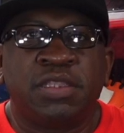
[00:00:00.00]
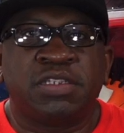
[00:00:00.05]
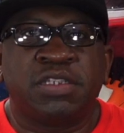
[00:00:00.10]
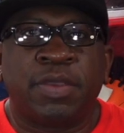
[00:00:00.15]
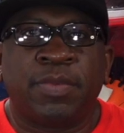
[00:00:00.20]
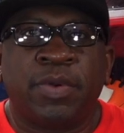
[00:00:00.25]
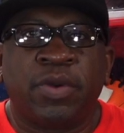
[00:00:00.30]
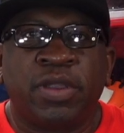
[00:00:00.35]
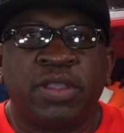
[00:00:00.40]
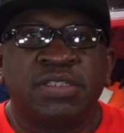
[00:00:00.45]
It's
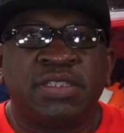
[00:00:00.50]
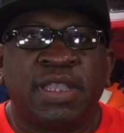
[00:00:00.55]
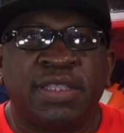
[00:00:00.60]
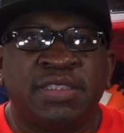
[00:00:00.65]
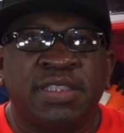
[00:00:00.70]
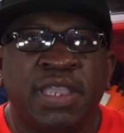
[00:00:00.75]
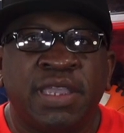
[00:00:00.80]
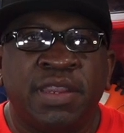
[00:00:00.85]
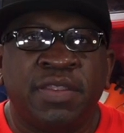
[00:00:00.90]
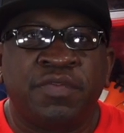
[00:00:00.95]
your boy
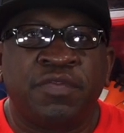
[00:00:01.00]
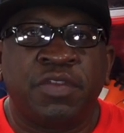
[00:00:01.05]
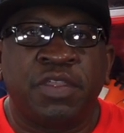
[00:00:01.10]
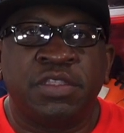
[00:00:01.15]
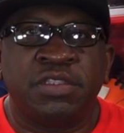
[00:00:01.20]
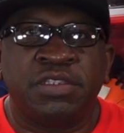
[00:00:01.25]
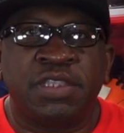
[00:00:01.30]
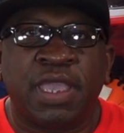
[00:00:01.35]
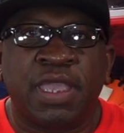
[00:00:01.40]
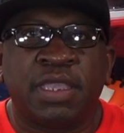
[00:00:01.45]
Titanic
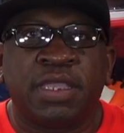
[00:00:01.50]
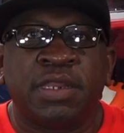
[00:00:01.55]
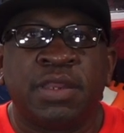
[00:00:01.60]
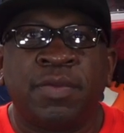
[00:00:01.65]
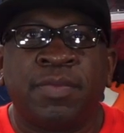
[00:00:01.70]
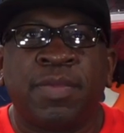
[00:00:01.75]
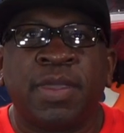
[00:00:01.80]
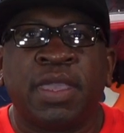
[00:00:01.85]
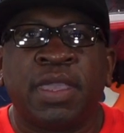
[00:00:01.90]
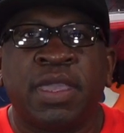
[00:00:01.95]
Feet Jack, and
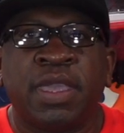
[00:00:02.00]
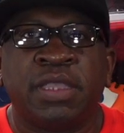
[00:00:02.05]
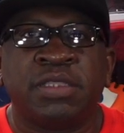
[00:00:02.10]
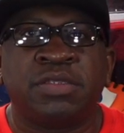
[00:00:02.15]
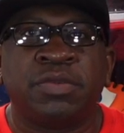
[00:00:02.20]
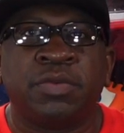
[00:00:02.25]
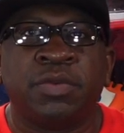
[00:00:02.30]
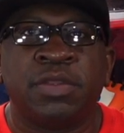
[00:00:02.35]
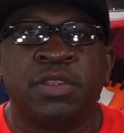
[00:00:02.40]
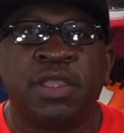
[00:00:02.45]
I'm back
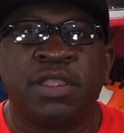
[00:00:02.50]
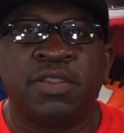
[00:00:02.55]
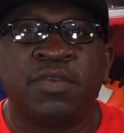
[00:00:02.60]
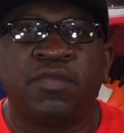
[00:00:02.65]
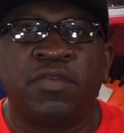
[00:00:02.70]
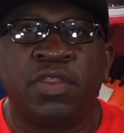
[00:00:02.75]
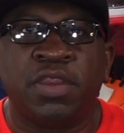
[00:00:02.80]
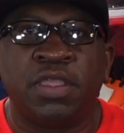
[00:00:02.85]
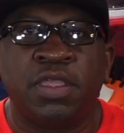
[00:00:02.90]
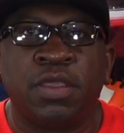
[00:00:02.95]
at you with another
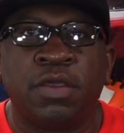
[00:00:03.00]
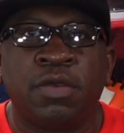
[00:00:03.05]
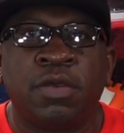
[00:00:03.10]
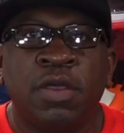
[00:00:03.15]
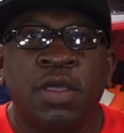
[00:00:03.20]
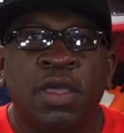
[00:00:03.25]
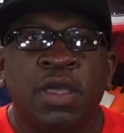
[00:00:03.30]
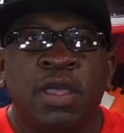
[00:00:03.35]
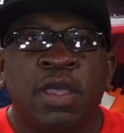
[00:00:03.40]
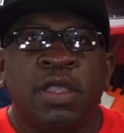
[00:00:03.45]
video.
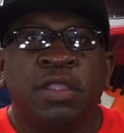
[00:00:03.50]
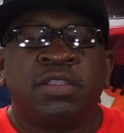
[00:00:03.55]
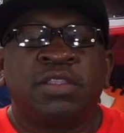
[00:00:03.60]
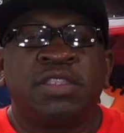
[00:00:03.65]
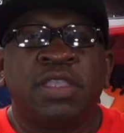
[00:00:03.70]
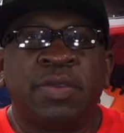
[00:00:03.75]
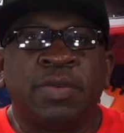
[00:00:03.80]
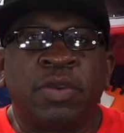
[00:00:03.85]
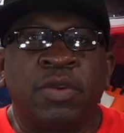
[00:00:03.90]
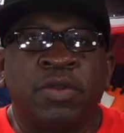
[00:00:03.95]

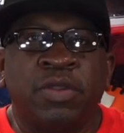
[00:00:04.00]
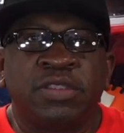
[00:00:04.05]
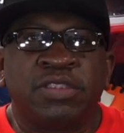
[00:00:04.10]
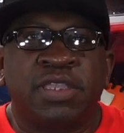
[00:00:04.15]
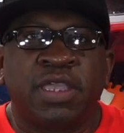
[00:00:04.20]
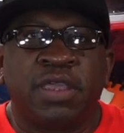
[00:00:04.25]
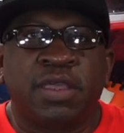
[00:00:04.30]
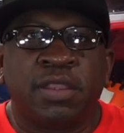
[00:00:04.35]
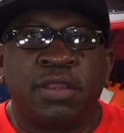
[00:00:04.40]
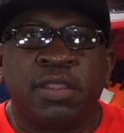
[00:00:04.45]
Today we're going to
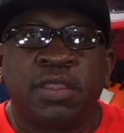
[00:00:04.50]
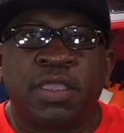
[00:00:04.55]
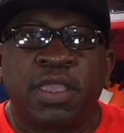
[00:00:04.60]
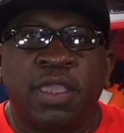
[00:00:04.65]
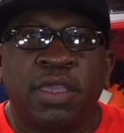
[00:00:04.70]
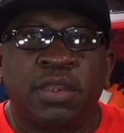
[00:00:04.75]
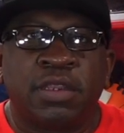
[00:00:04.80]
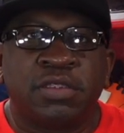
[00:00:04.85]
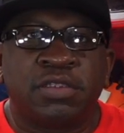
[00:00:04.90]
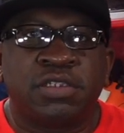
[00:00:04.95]
take a look
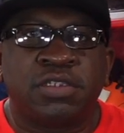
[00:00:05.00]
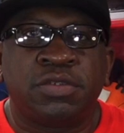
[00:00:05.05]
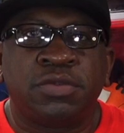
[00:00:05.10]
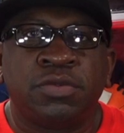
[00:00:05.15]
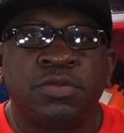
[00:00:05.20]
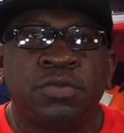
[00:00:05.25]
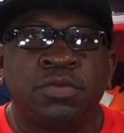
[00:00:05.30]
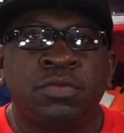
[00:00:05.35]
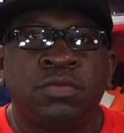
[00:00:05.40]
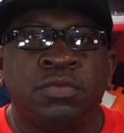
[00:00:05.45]
at a
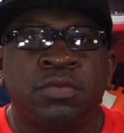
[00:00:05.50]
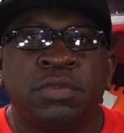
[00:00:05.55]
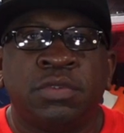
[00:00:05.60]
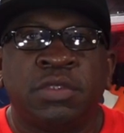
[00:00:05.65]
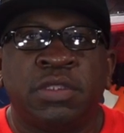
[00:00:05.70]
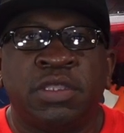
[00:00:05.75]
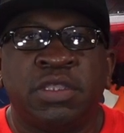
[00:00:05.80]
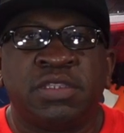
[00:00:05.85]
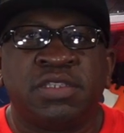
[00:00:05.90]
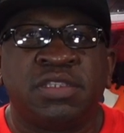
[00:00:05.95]
shoe.
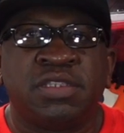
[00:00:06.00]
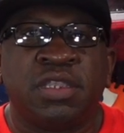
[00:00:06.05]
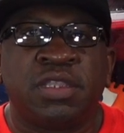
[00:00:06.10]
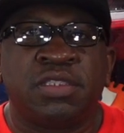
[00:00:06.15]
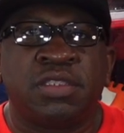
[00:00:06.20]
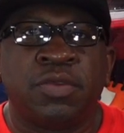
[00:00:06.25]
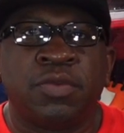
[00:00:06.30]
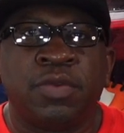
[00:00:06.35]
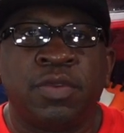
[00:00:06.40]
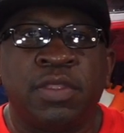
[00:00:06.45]
It's
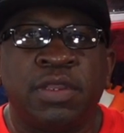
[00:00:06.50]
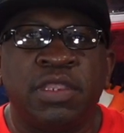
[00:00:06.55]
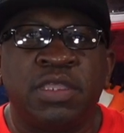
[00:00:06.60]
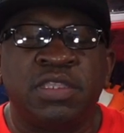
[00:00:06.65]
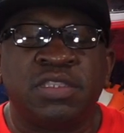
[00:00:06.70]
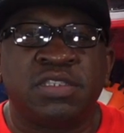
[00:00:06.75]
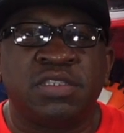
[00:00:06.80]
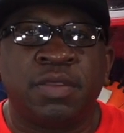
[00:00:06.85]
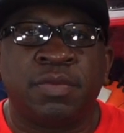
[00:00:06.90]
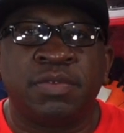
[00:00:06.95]
set to
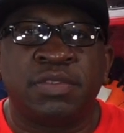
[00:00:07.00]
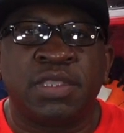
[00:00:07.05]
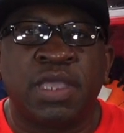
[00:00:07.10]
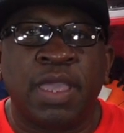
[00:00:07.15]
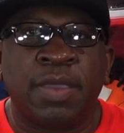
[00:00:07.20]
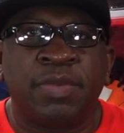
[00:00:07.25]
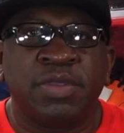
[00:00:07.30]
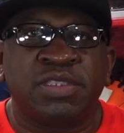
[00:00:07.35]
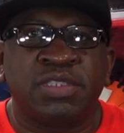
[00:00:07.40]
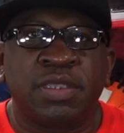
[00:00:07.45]
release
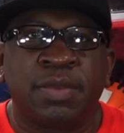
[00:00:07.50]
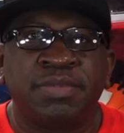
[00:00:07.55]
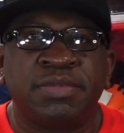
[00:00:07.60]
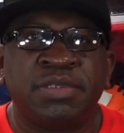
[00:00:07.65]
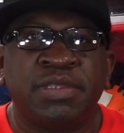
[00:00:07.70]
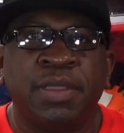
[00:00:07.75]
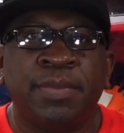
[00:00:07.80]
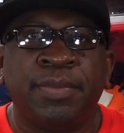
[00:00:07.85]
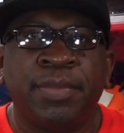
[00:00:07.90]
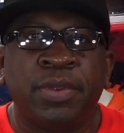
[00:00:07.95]
sometime in
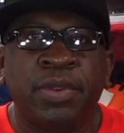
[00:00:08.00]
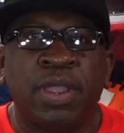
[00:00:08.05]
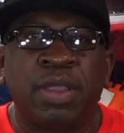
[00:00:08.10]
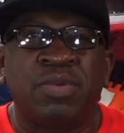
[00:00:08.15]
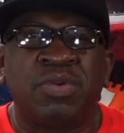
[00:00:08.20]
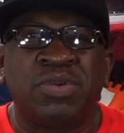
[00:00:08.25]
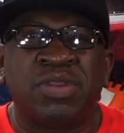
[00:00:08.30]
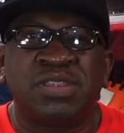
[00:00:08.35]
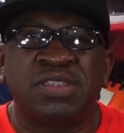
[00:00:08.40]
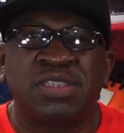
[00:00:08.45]
September. I
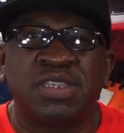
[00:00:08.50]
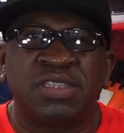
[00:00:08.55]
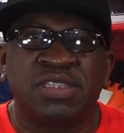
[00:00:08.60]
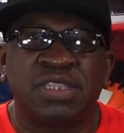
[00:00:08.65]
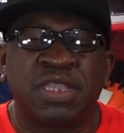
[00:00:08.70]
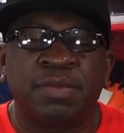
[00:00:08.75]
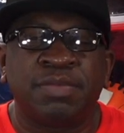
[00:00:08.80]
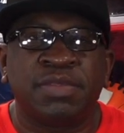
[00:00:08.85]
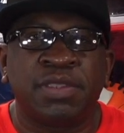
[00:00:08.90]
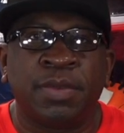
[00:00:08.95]
want to say
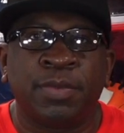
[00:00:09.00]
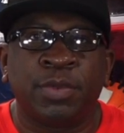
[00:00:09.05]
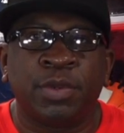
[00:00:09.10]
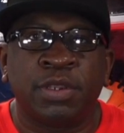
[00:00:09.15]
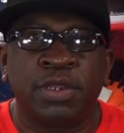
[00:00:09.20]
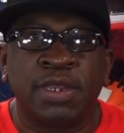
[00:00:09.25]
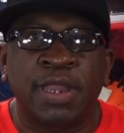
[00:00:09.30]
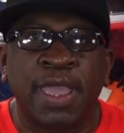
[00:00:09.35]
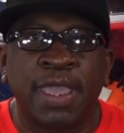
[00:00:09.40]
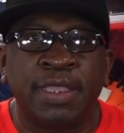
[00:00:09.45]
September
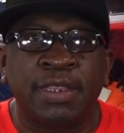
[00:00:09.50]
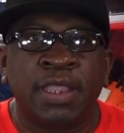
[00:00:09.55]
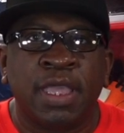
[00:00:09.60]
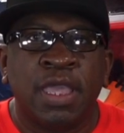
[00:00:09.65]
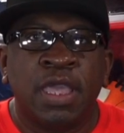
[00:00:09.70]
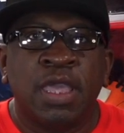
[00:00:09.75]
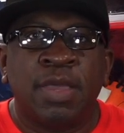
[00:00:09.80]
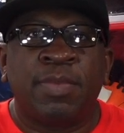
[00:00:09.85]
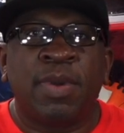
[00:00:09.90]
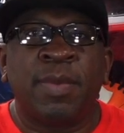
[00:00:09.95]
the 9th.
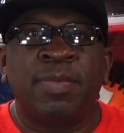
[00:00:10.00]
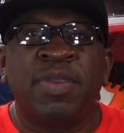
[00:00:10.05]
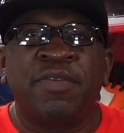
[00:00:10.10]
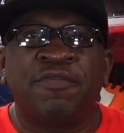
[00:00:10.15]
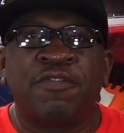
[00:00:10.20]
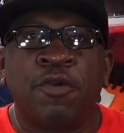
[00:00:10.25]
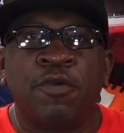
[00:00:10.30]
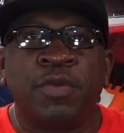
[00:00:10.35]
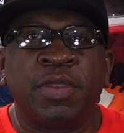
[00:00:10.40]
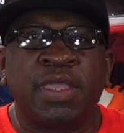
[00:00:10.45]
But
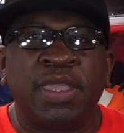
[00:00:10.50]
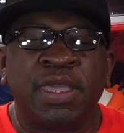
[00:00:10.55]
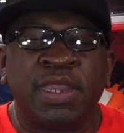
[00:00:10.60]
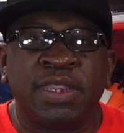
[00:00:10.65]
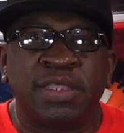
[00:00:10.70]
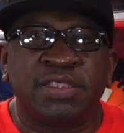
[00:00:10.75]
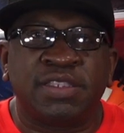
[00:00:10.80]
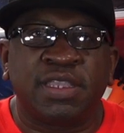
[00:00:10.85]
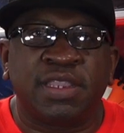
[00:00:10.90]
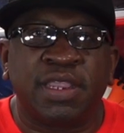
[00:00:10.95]
before we get
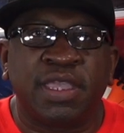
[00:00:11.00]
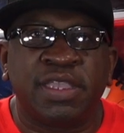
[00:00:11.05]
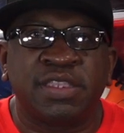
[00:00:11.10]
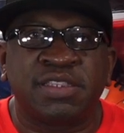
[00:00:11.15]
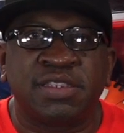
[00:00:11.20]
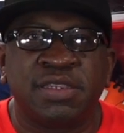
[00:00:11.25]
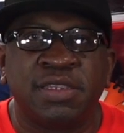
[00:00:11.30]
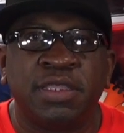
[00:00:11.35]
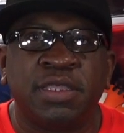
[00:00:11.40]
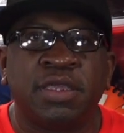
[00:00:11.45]
into that
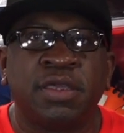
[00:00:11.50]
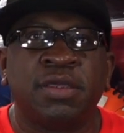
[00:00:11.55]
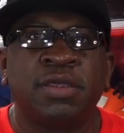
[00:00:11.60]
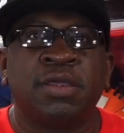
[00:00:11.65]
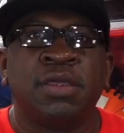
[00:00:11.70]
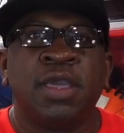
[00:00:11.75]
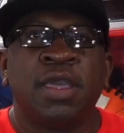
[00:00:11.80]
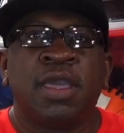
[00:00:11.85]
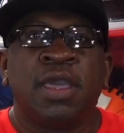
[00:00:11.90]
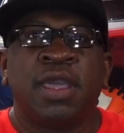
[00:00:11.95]

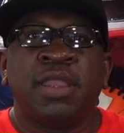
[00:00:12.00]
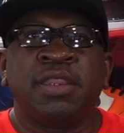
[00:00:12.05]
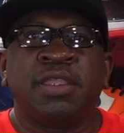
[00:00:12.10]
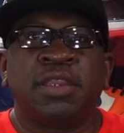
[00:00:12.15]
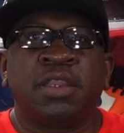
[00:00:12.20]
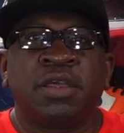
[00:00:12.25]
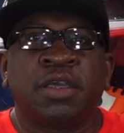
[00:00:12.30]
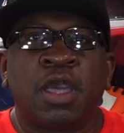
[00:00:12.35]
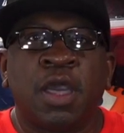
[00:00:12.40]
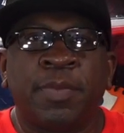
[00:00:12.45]
sneaker, I
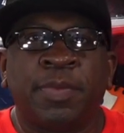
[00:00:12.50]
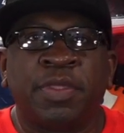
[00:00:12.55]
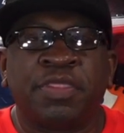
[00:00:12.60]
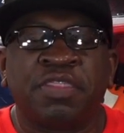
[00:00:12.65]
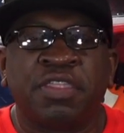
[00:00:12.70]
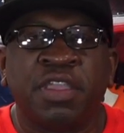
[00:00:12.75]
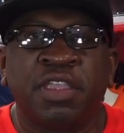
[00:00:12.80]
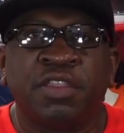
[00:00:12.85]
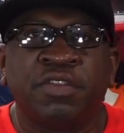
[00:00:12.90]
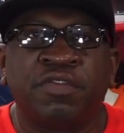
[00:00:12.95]
need a couple
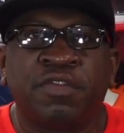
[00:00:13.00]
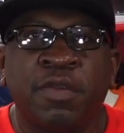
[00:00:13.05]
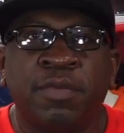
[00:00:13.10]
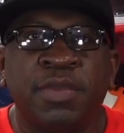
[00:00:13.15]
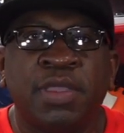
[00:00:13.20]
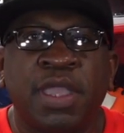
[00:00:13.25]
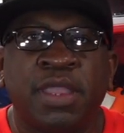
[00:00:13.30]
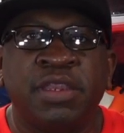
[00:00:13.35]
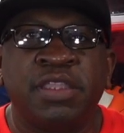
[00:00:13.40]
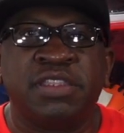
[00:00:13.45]
things from
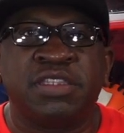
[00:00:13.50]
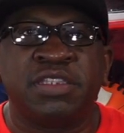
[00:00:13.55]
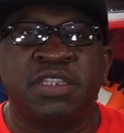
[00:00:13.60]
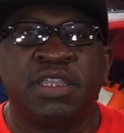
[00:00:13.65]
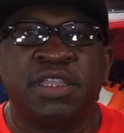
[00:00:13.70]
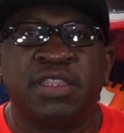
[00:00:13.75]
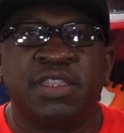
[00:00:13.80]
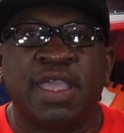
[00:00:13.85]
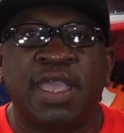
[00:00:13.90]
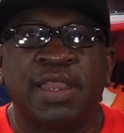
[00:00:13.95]
you. I need you
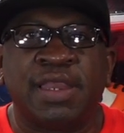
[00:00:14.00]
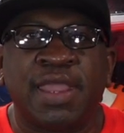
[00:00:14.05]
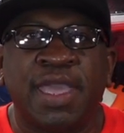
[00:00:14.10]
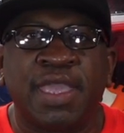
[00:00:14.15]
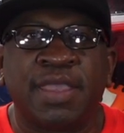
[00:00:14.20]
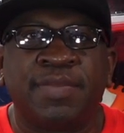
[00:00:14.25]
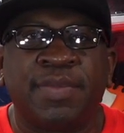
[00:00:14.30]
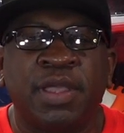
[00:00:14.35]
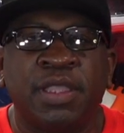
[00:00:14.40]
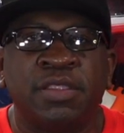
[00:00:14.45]
to hit that
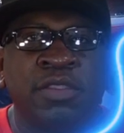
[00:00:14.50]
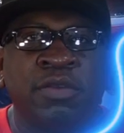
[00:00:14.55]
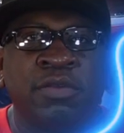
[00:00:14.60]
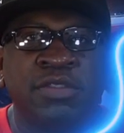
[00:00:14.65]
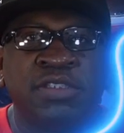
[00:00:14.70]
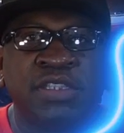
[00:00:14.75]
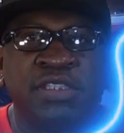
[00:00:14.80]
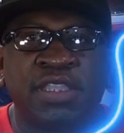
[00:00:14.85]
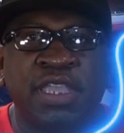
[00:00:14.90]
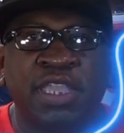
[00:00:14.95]
like button
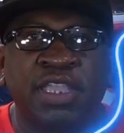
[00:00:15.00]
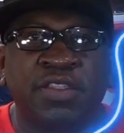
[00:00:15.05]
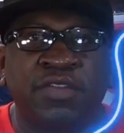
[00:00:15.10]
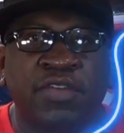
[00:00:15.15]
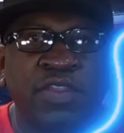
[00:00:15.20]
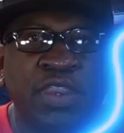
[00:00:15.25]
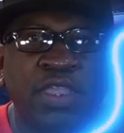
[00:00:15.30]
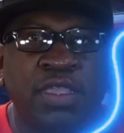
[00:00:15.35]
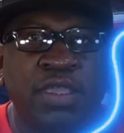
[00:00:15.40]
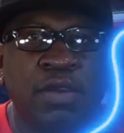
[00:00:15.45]
on today's
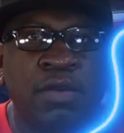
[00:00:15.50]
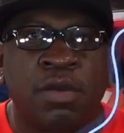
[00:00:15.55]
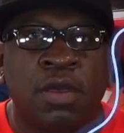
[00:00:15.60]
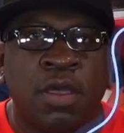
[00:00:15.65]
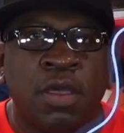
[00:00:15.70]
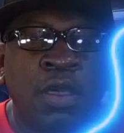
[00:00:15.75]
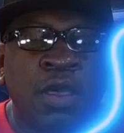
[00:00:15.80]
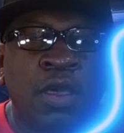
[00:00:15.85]
video.